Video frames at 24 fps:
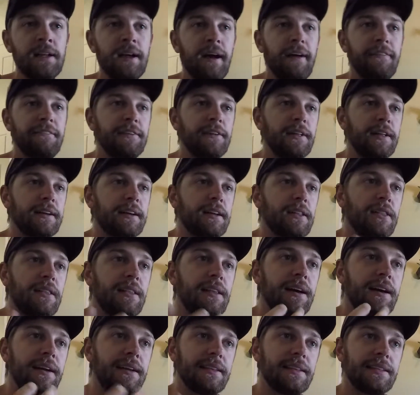I feel like a
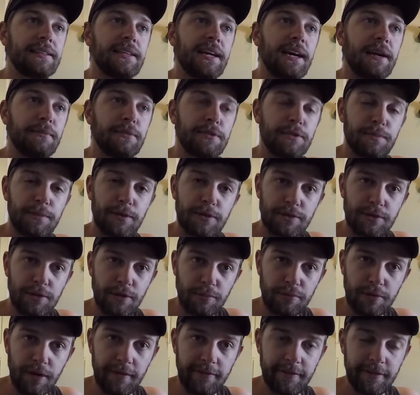lot of the time it's personal
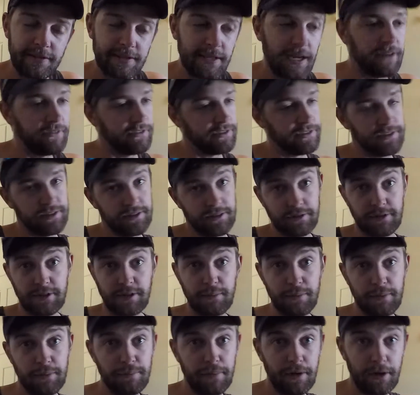preference. Obviously there's
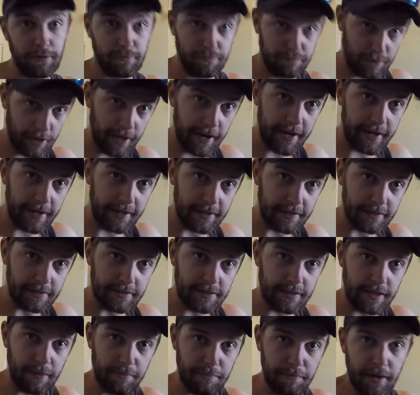going to be better
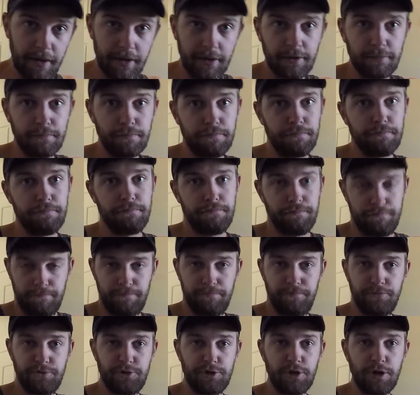brands and better
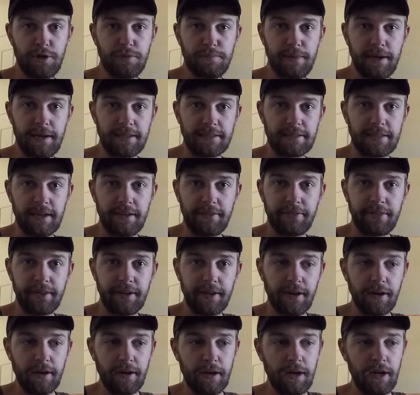jerk baits out
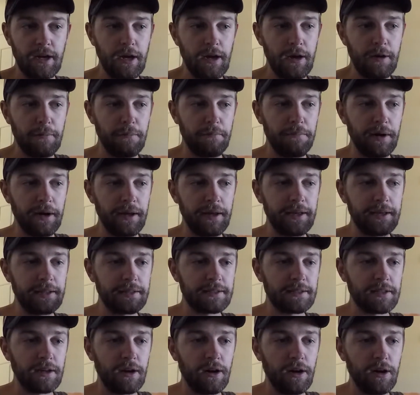there, but
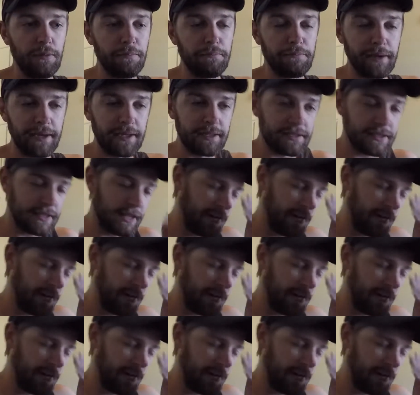it's all based